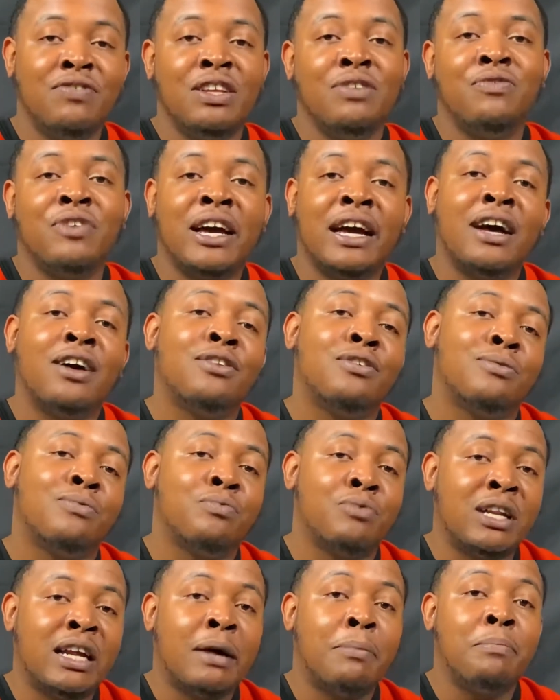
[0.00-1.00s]
valve when
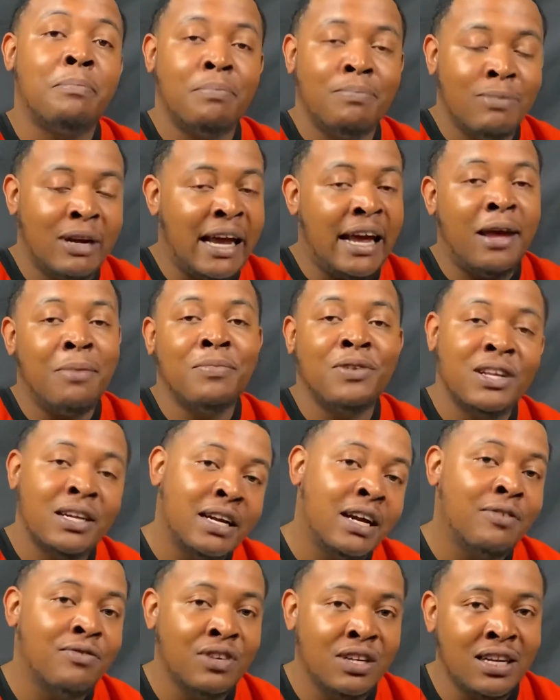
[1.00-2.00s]
I'm gambling
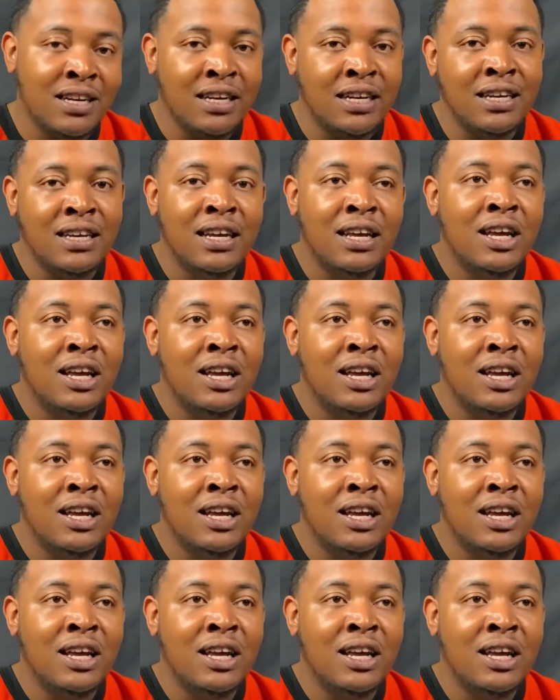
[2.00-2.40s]
every day.